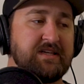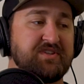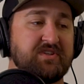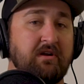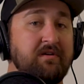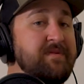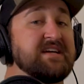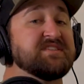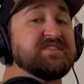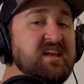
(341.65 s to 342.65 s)
necessarily
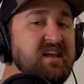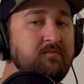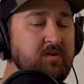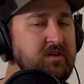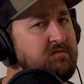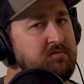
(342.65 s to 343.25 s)
make a scene, but you,